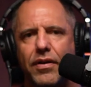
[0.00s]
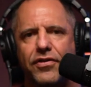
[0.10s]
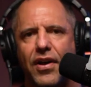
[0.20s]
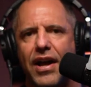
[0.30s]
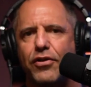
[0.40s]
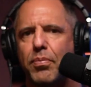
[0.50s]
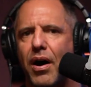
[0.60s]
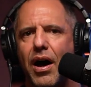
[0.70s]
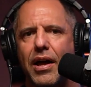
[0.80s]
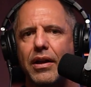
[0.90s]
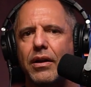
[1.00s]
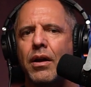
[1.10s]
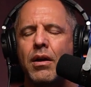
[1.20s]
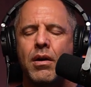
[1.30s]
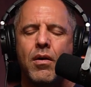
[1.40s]
science behind it,
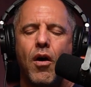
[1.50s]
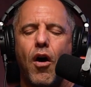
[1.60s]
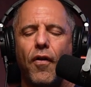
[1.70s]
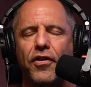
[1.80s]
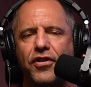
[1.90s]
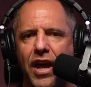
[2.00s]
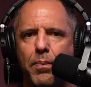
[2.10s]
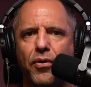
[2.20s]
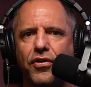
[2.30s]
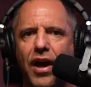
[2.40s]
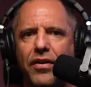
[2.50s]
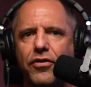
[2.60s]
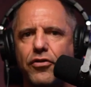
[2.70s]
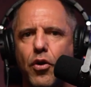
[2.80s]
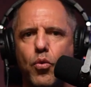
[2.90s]
all the sample
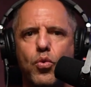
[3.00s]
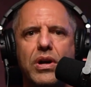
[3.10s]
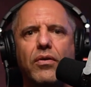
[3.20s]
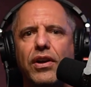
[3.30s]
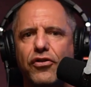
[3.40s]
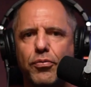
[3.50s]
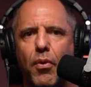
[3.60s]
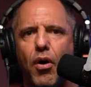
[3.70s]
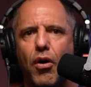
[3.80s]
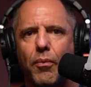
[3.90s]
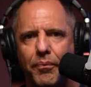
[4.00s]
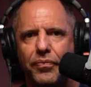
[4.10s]
sizes are really small.